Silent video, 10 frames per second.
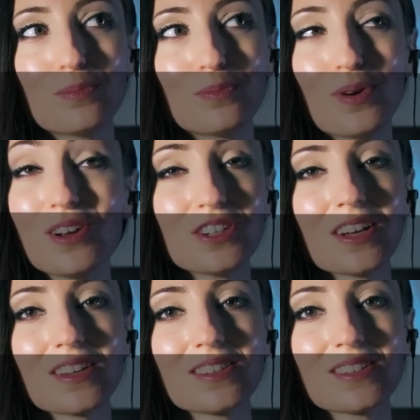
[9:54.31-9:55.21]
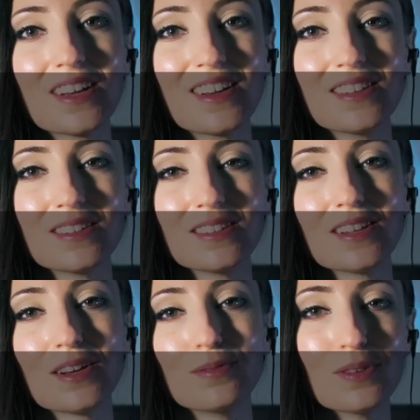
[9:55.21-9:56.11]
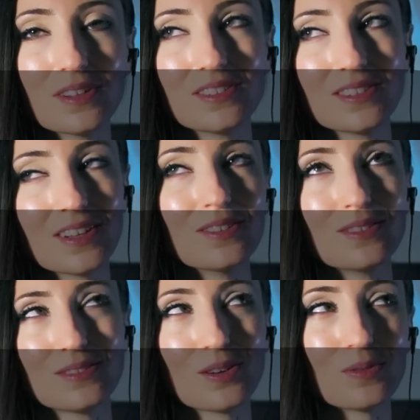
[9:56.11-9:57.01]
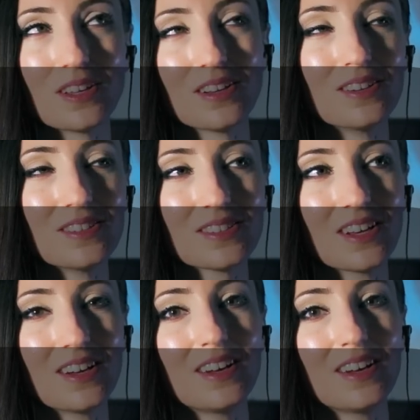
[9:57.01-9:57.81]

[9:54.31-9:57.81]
projects that I've done over the years.